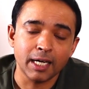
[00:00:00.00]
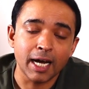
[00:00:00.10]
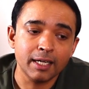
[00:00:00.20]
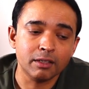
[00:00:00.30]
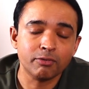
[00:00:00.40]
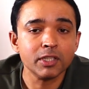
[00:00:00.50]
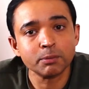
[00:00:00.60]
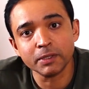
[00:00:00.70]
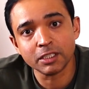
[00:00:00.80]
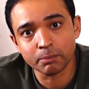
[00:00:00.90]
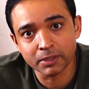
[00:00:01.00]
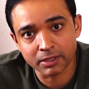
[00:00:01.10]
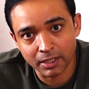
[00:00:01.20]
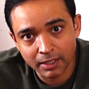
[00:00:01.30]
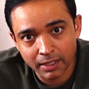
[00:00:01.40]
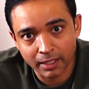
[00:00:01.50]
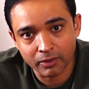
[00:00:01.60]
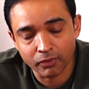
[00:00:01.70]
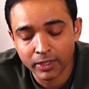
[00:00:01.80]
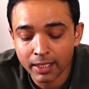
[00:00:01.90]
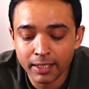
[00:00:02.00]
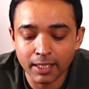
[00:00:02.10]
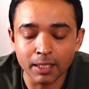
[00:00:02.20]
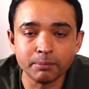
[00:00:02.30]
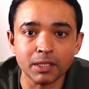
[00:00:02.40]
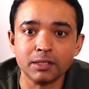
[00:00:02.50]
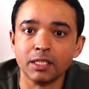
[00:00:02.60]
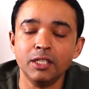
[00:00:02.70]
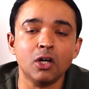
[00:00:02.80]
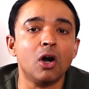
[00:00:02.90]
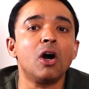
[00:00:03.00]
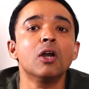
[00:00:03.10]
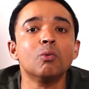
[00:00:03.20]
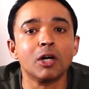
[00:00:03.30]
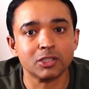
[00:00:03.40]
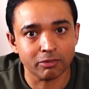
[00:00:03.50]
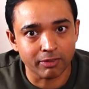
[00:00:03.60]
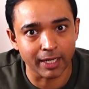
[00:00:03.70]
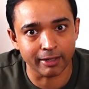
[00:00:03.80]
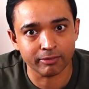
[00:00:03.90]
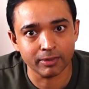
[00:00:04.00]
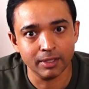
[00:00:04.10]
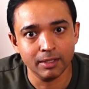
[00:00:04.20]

And first principles thinking really helps us in all walks of life.